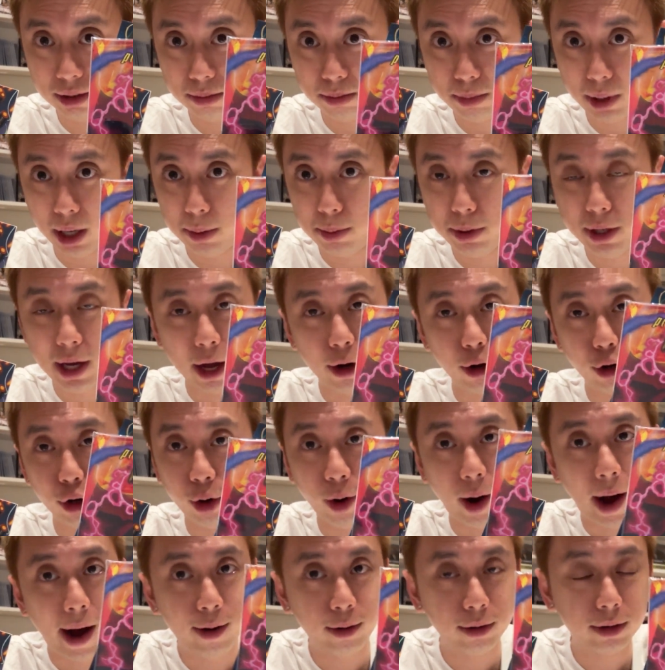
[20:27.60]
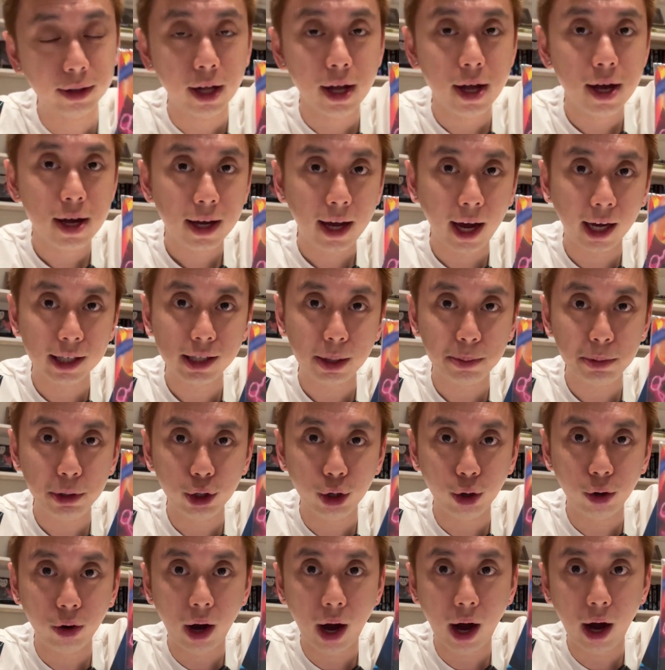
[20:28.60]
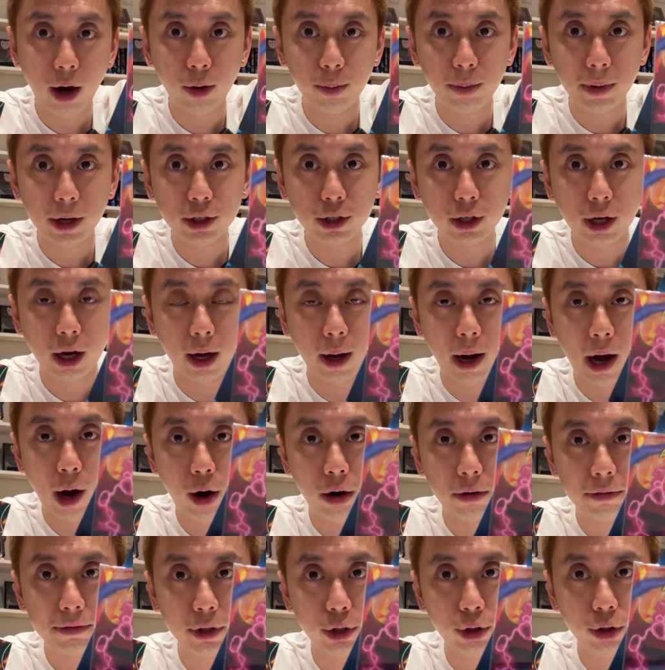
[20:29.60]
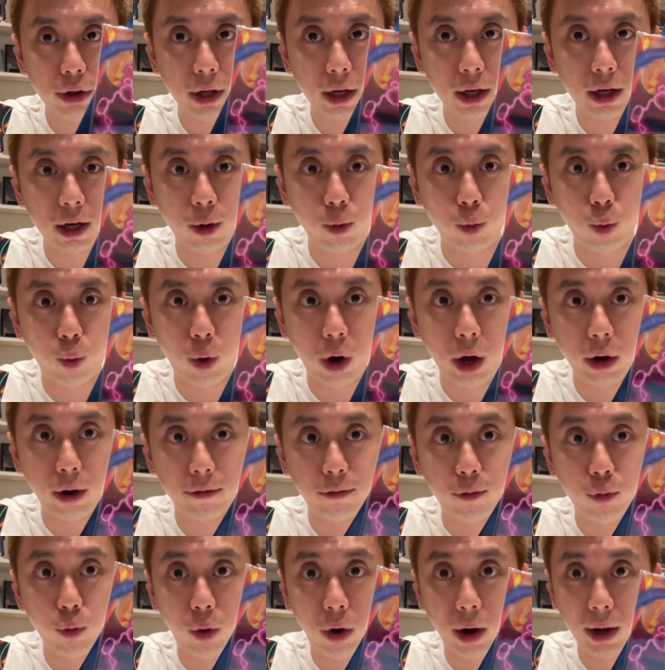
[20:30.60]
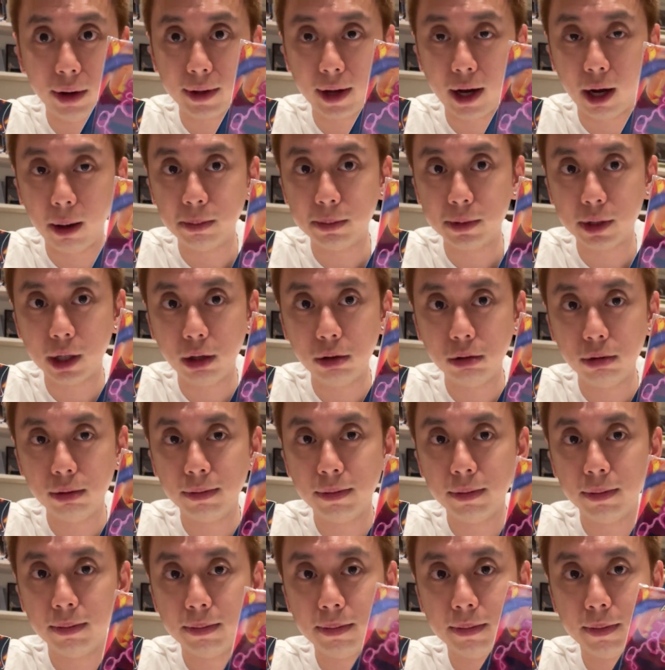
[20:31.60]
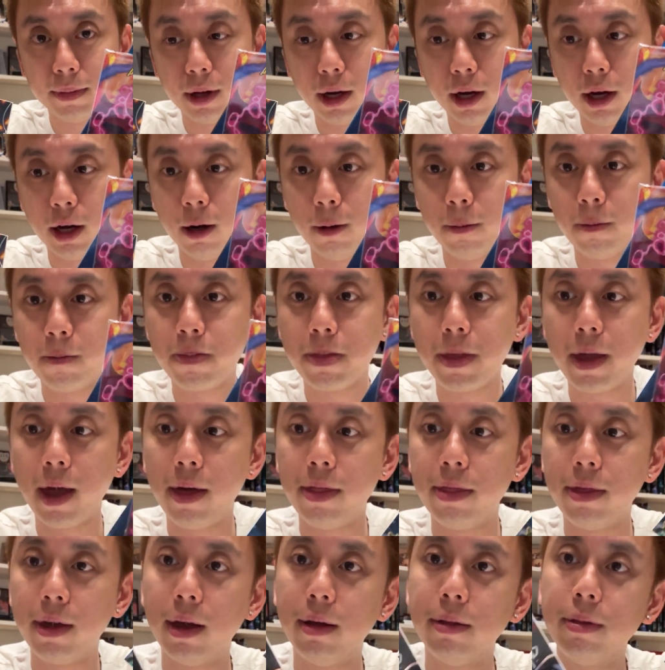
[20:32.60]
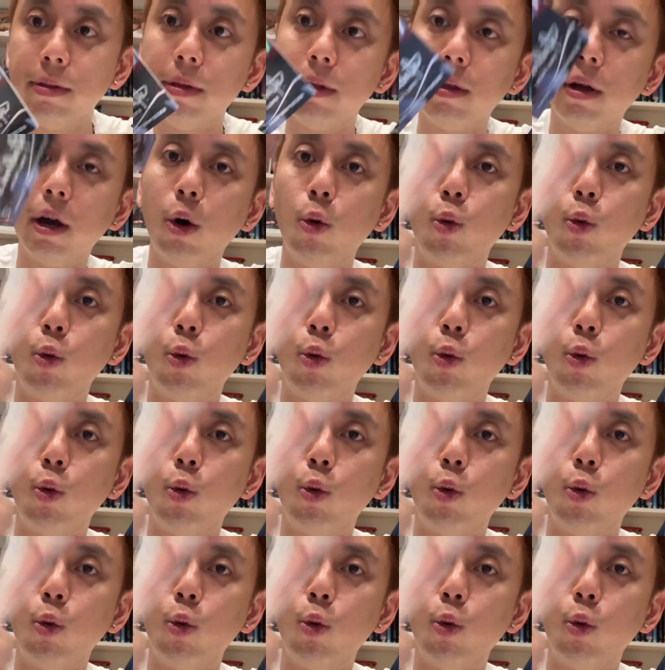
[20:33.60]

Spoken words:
Maybe, I don't know how. Guys, let me know how much, how often you think a one of one comes out, and then a